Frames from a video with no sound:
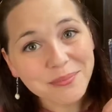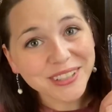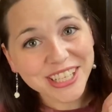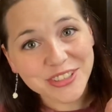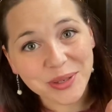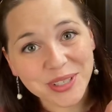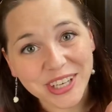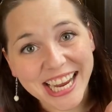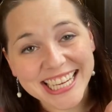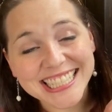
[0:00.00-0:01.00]
LitJoy
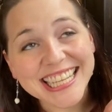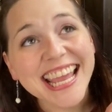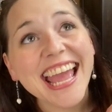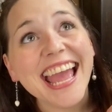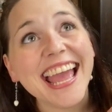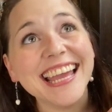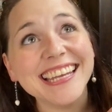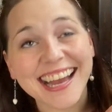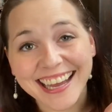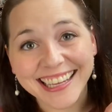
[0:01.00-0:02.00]
Crate, and
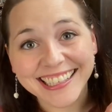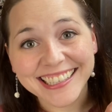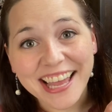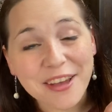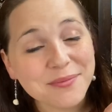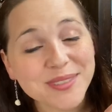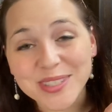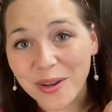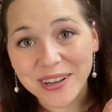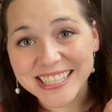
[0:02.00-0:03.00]
I am
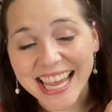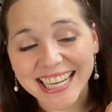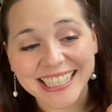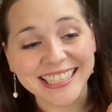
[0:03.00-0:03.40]
so excited.